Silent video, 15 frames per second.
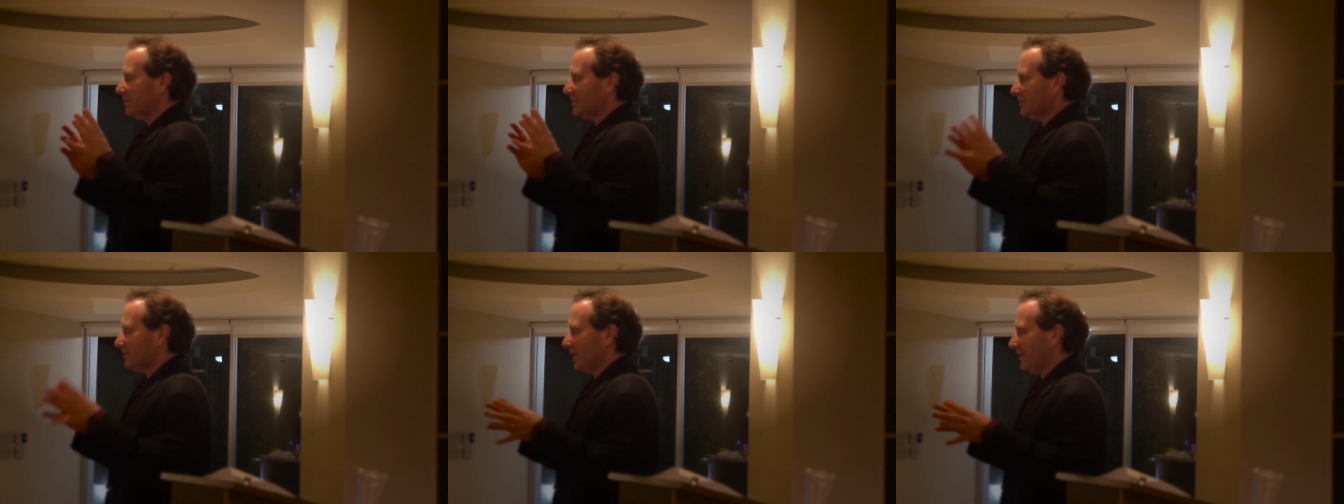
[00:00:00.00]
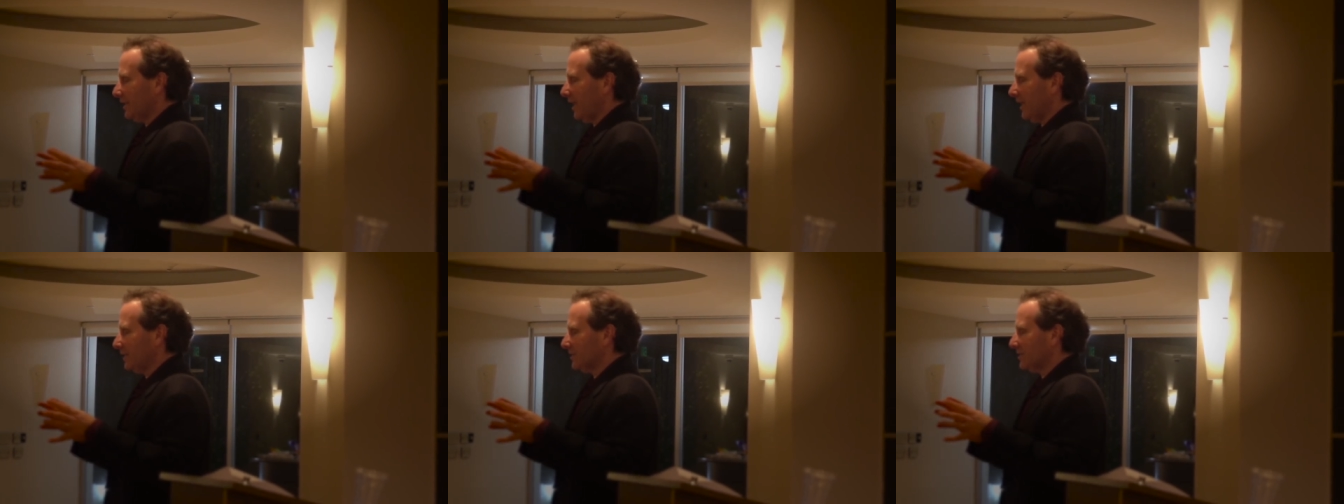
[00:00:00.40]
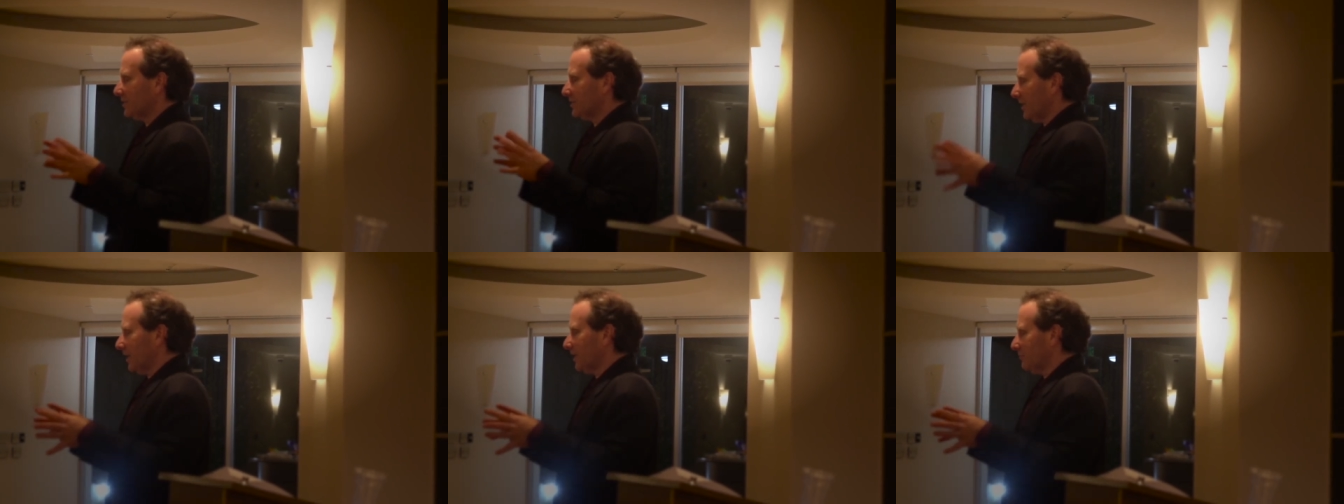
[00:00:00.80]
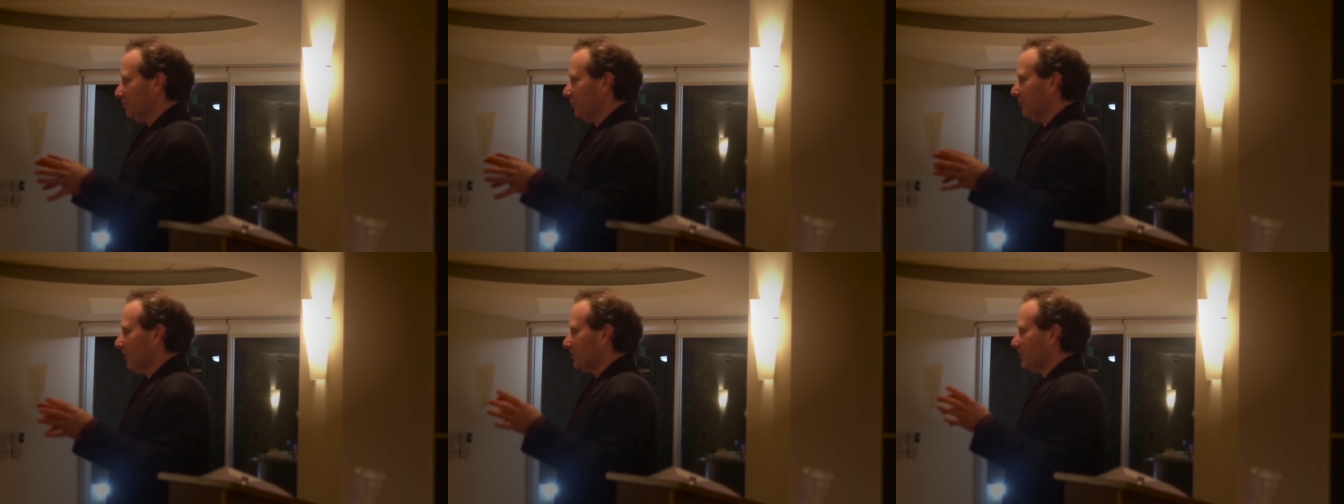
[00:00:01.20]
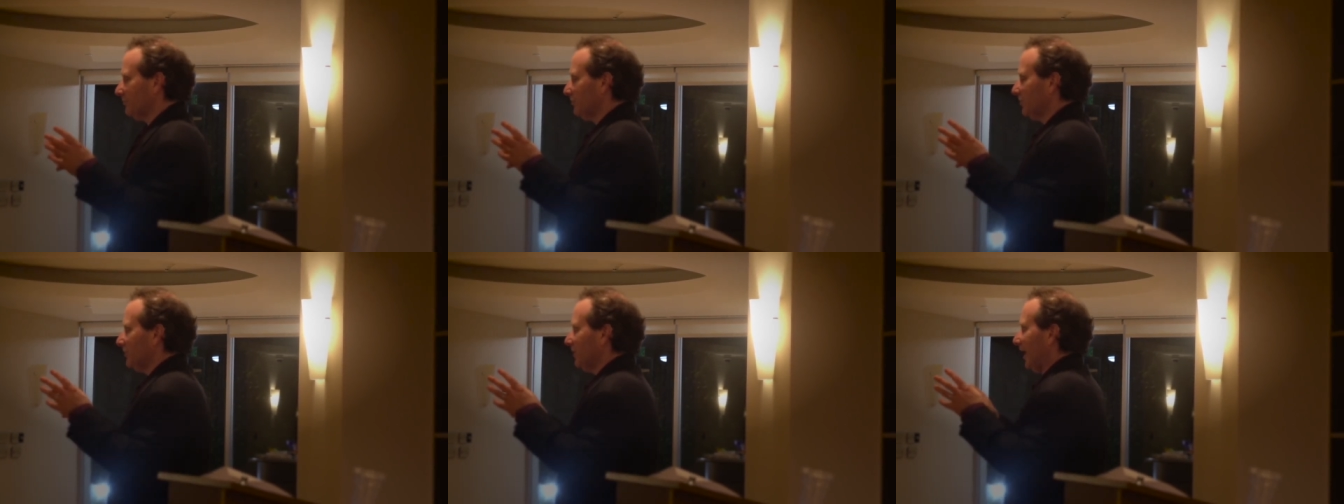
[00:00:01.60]
Sundance, the Sundance Film
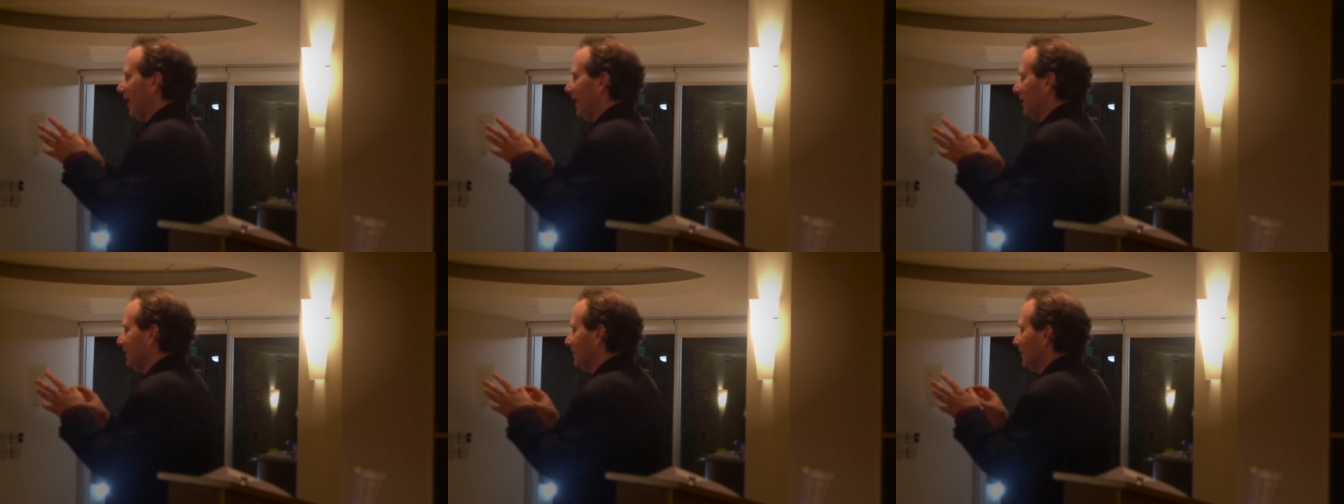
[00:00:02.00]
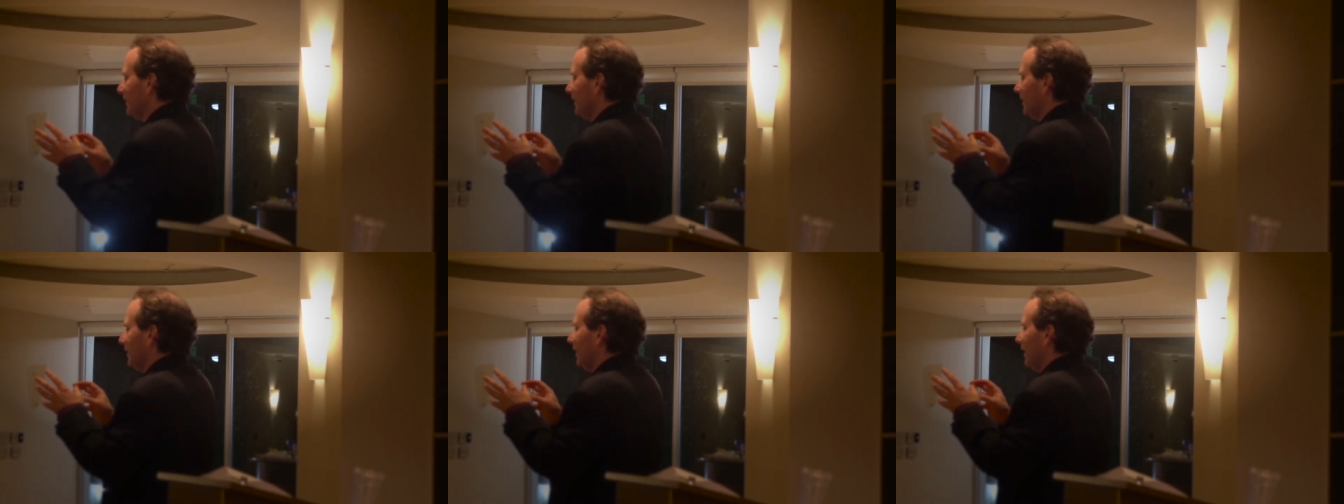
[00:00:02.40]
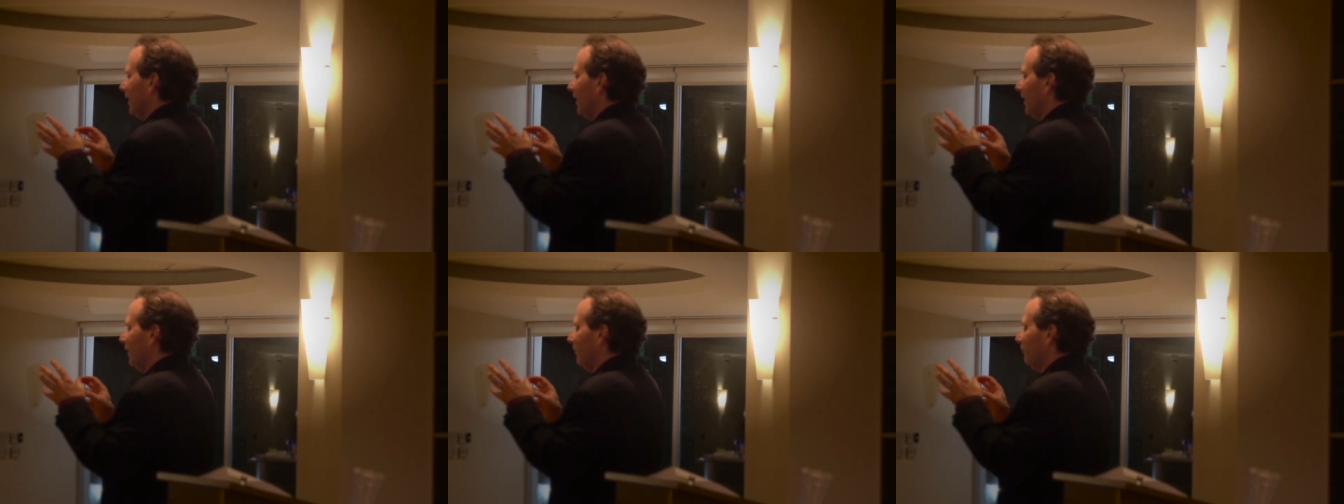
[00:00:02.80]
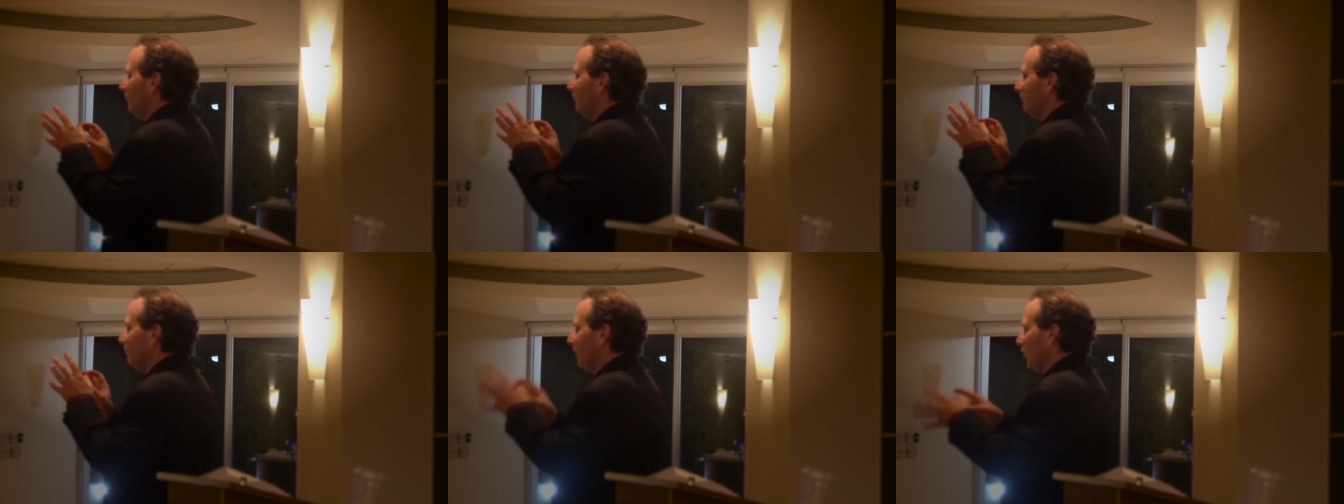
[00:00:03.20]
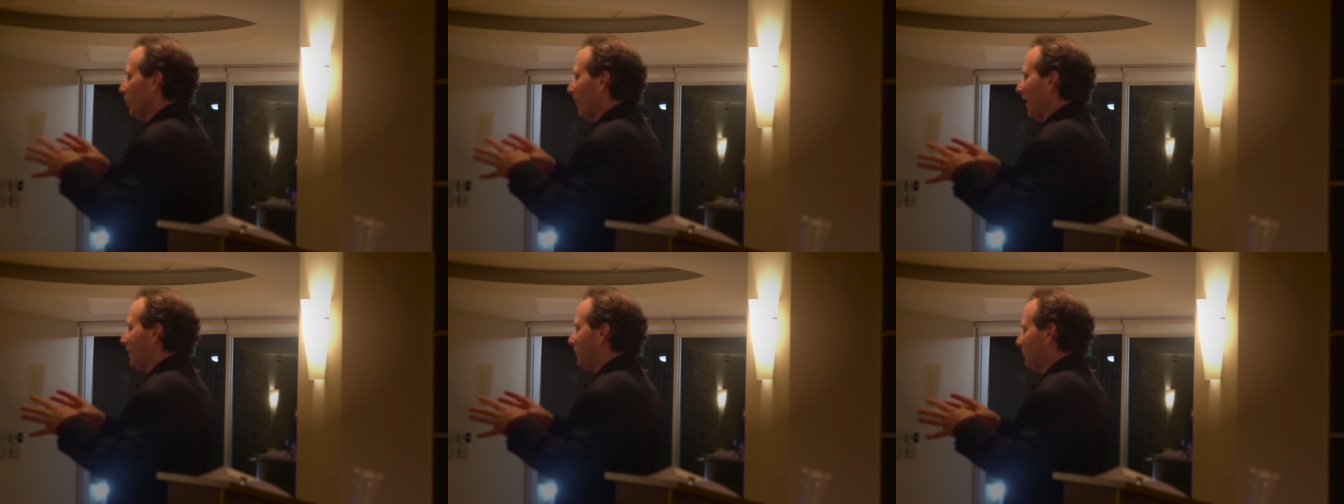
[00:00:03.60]
Festival, and Um,
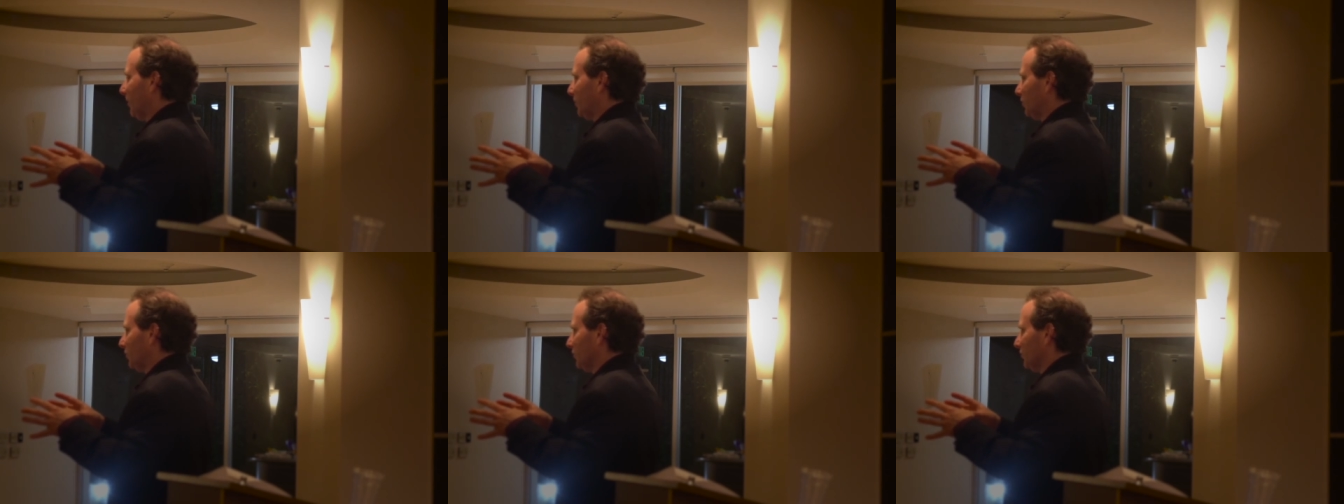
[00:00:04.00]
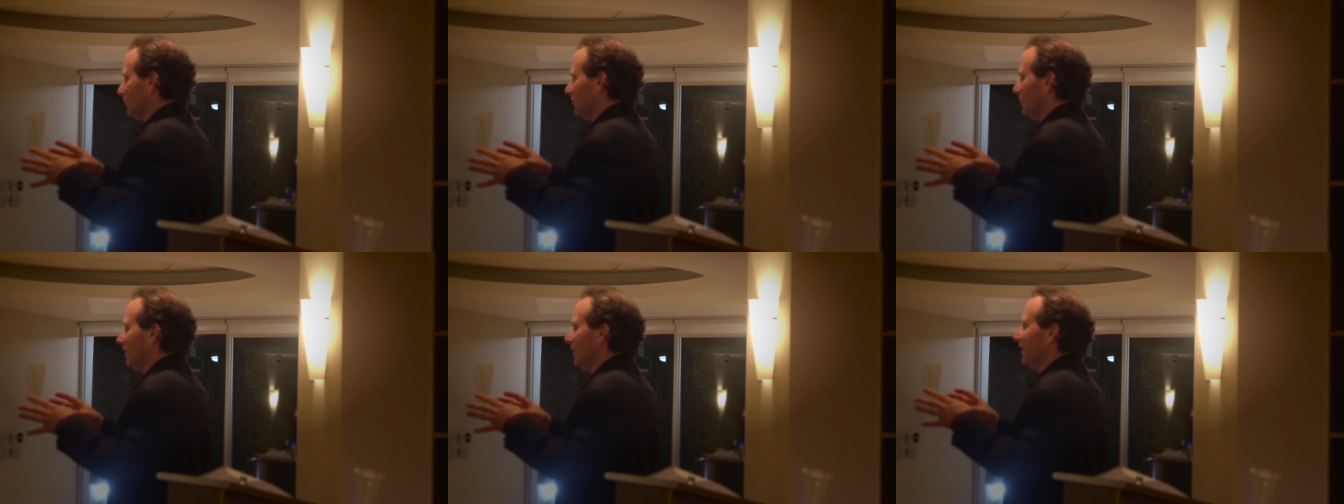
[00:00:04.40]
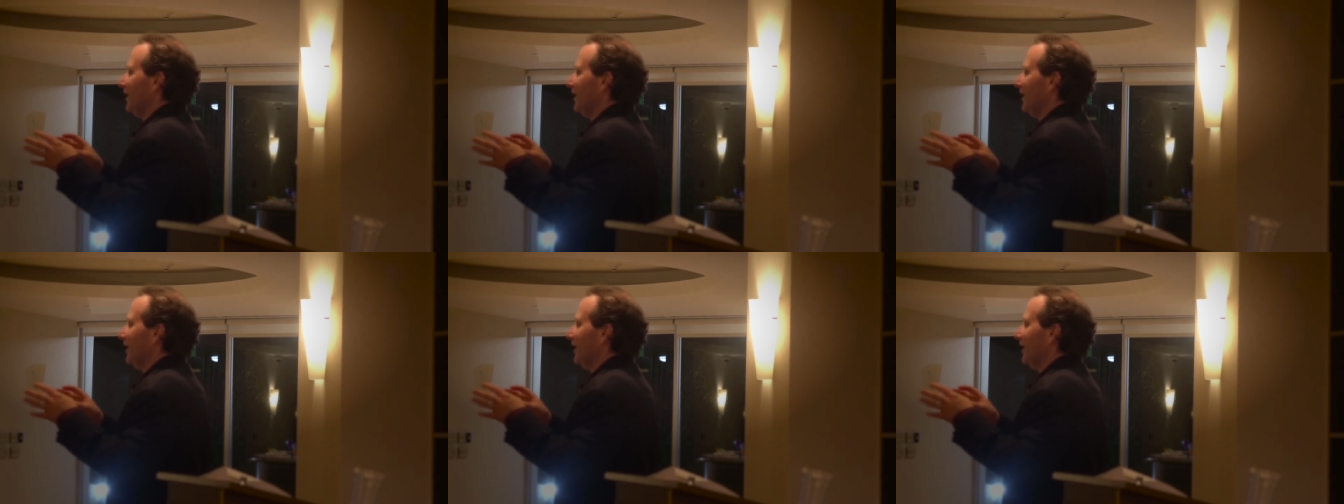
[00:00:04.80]
Miramax Pictures,